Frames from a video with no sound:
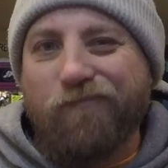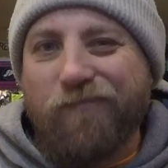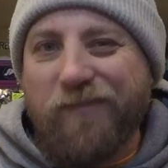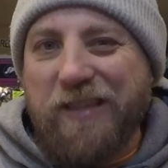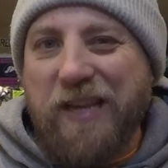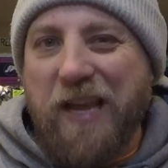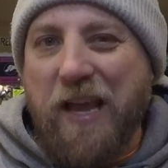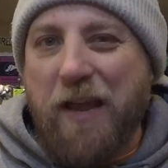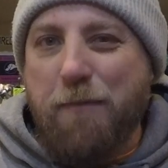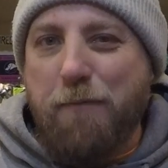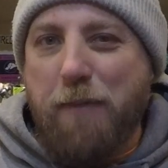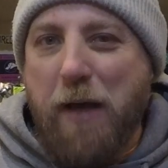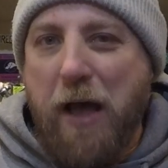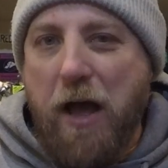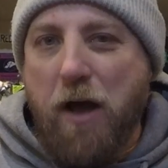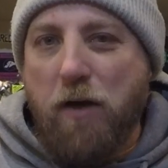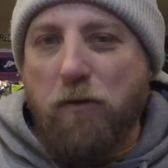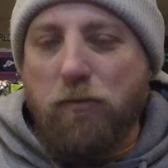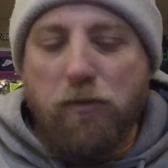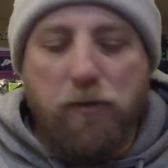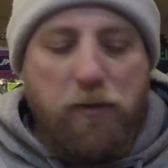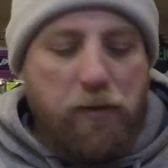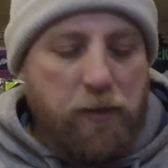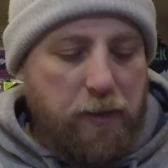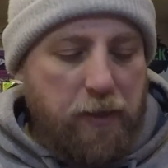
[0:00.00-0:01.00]

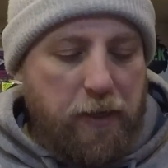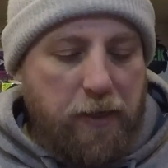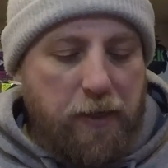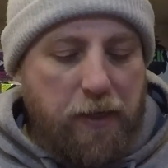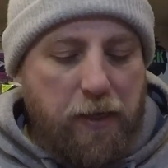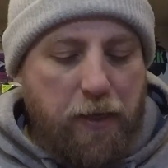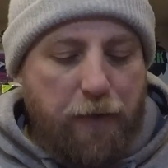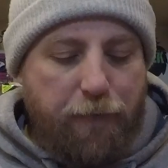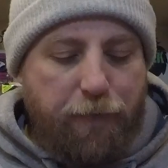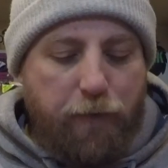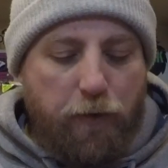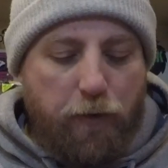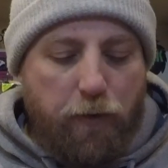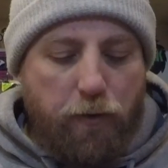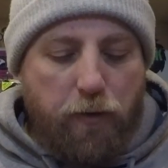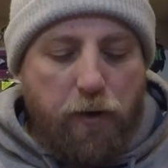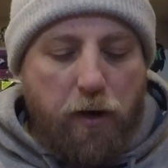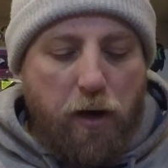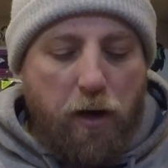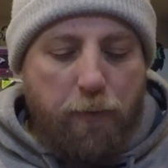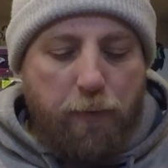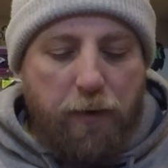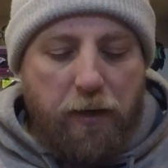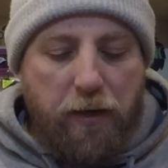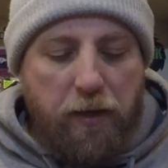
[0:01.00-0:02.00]
10-pound
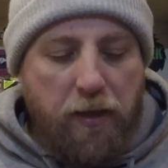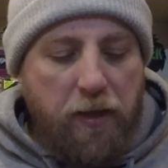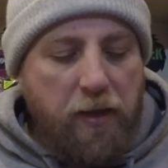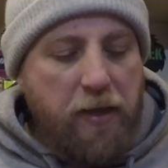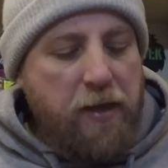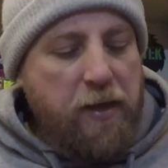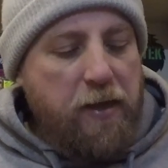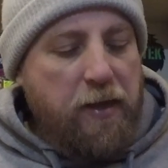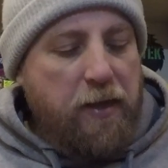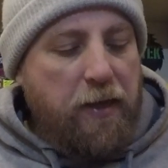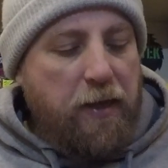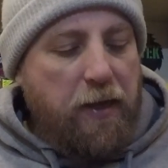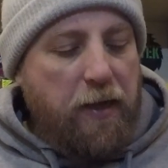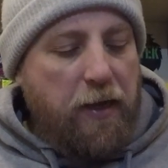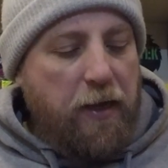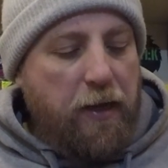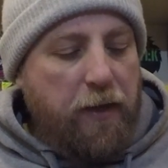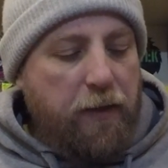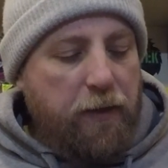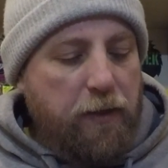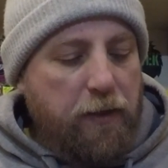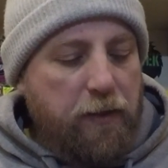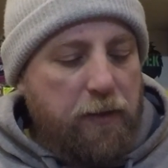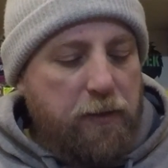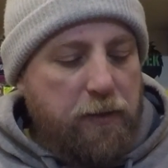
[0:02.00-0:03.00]
fluorocarbon
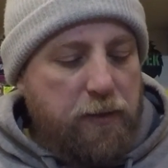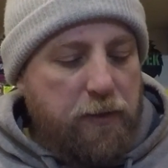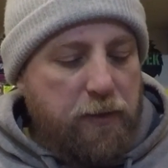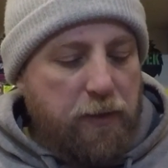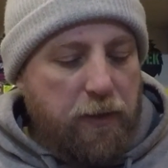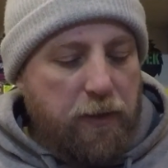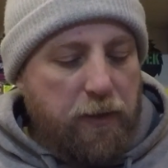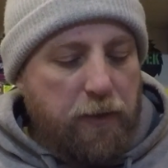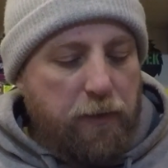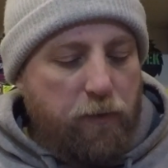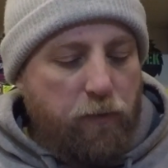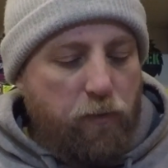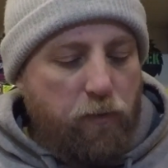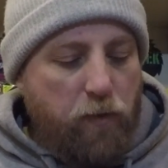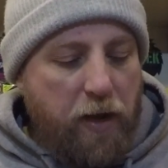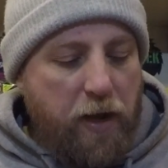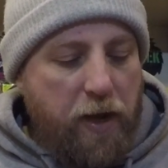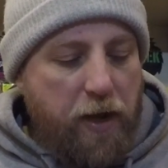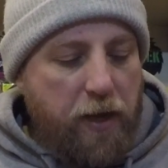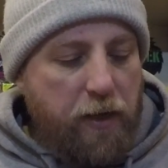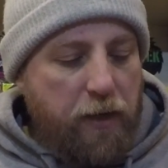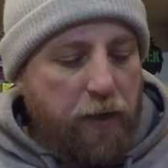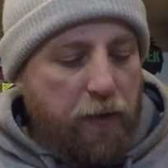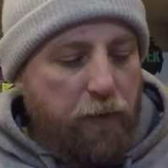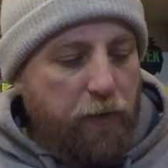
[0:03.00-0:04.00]
on this
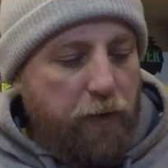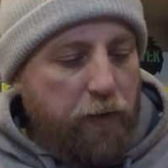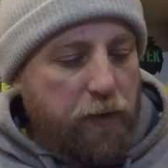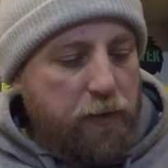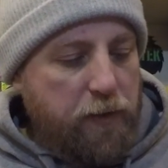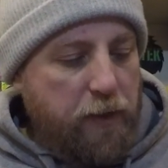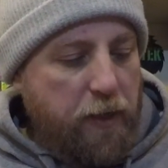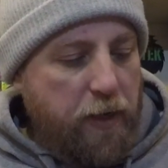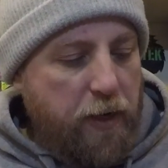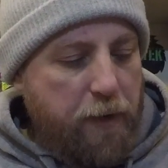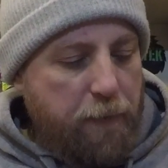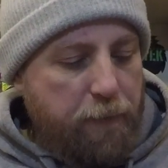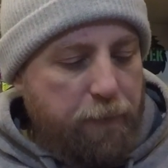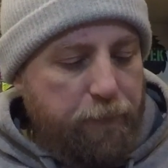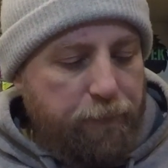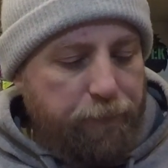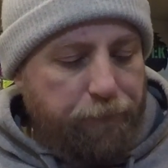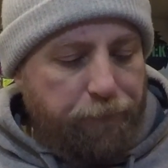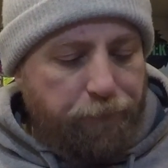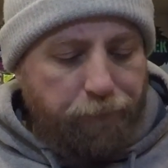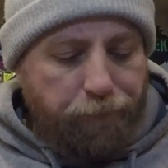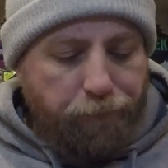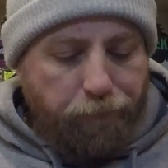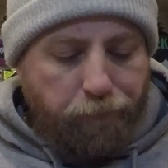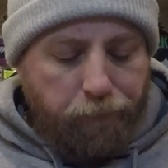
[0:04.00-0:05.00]
rod and reel setup.
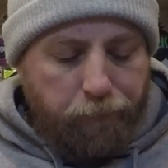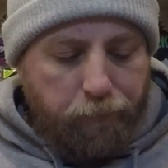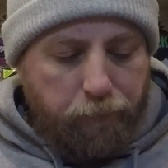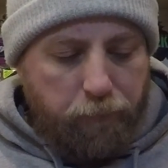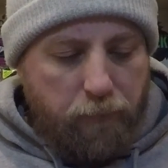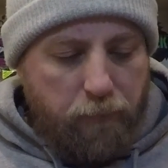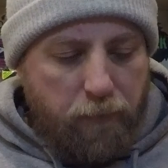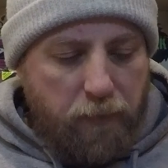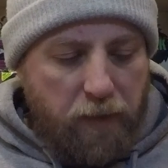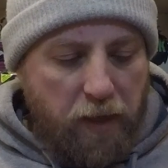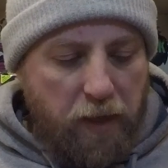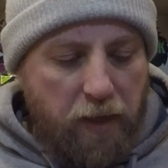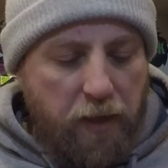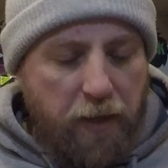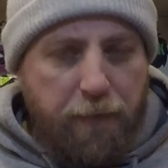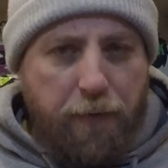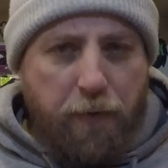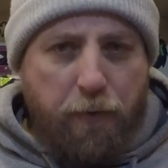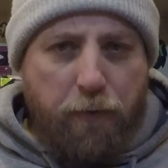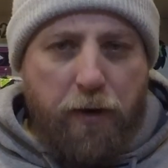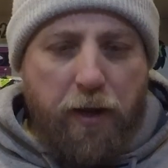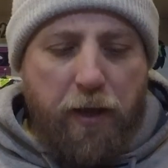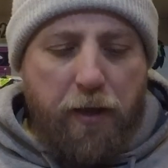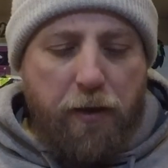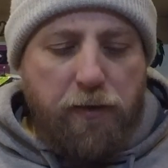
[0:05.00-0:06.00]

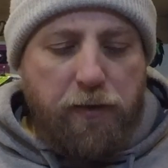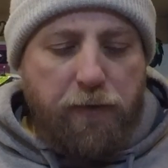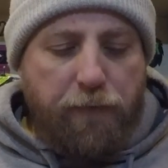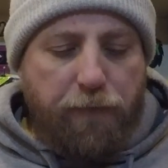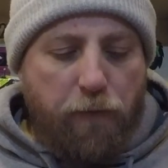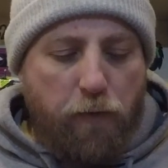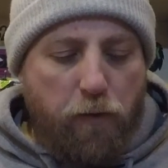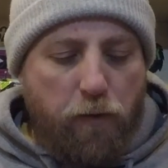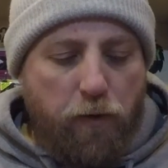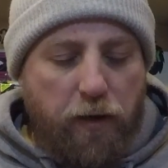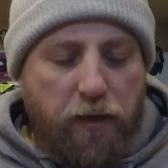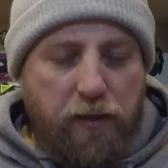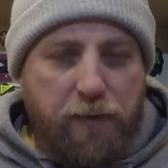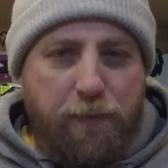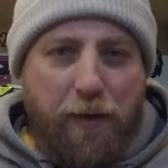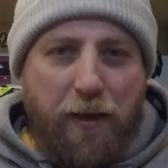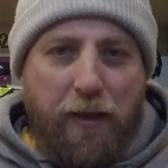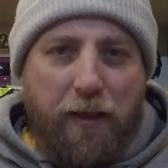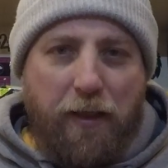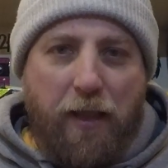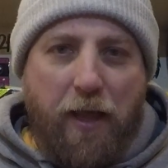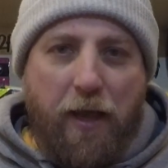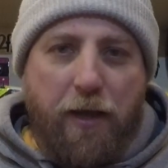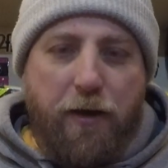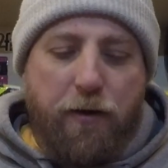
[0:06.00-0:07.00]
And what I use it for is my
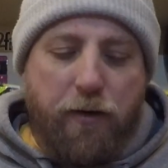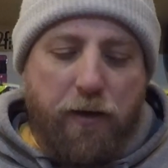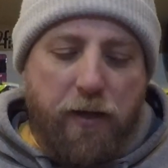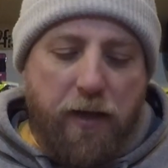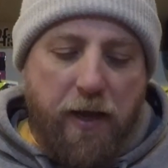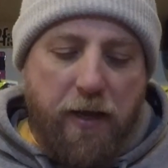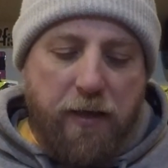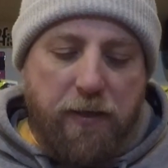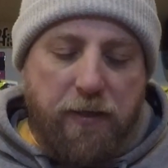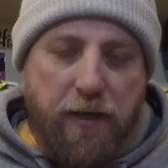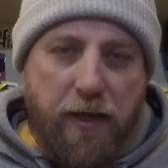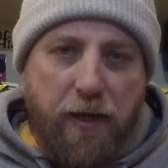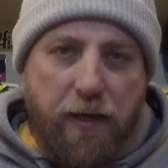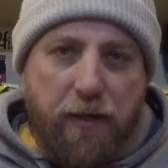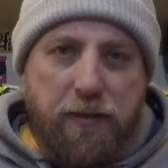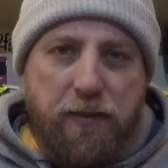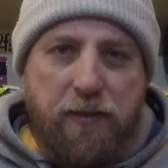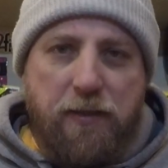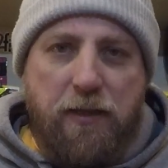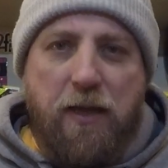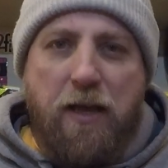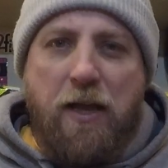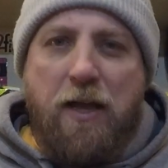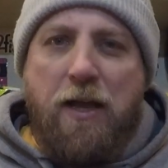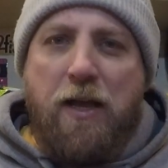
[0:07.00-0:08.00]
lighter
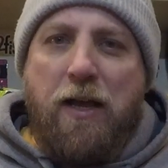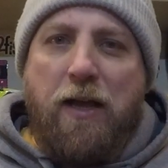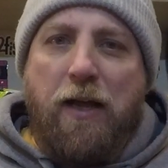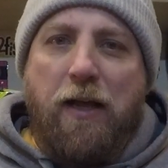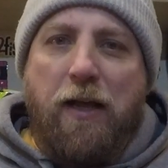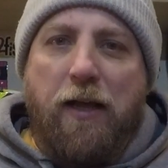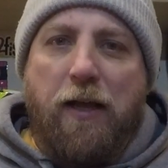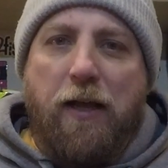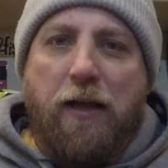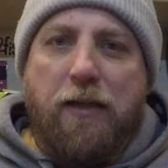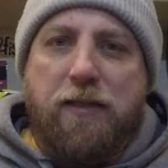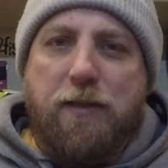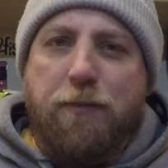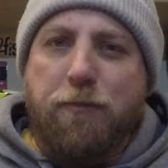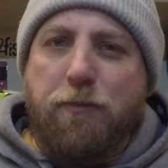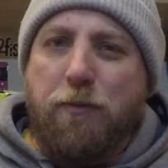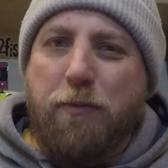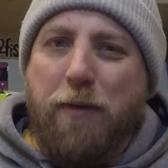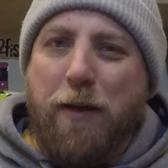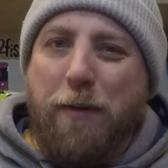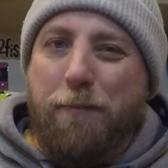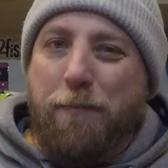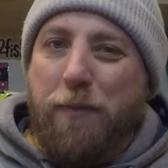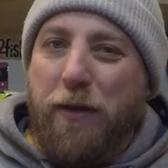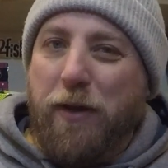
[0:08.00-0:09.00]
Kitex, some of
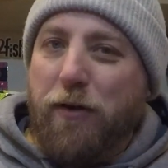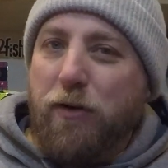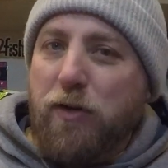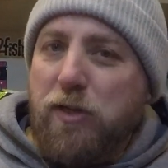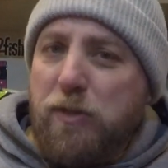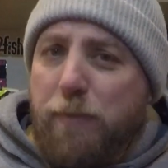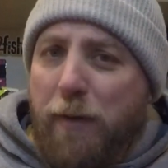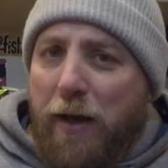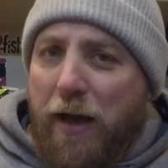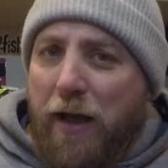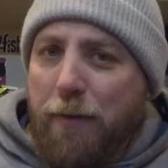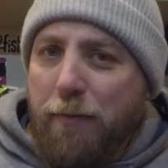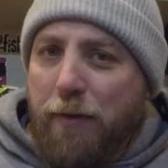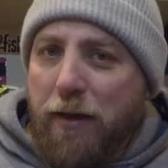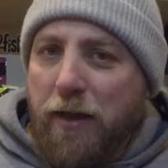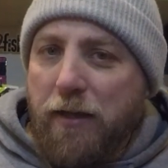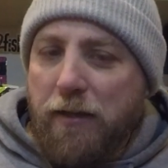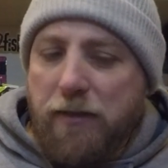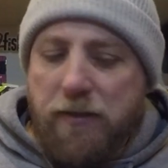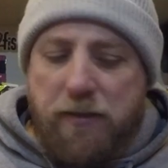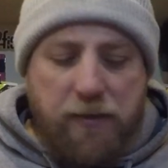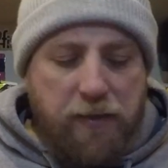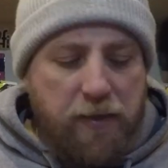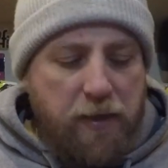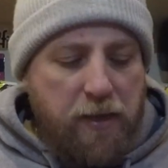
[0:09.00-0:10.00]
my bigger spy
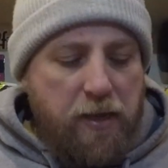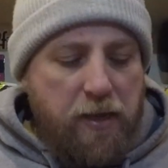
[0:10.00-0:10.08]
baits.